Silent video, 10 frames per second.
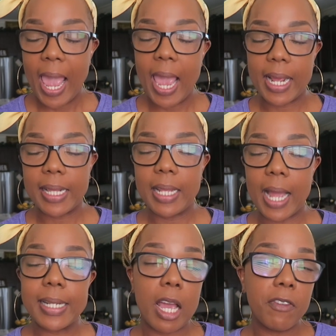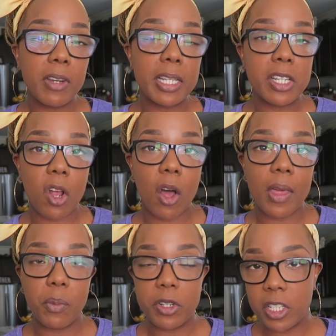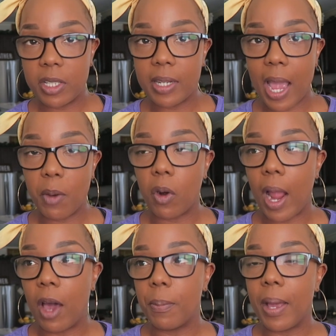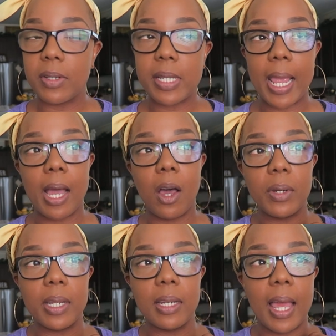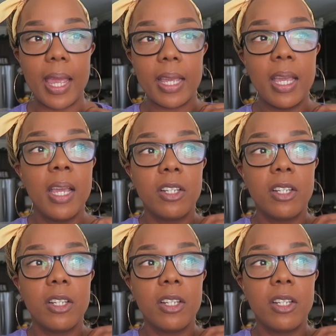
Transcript: And I, I definitely saw that when Jill and I were out about town and like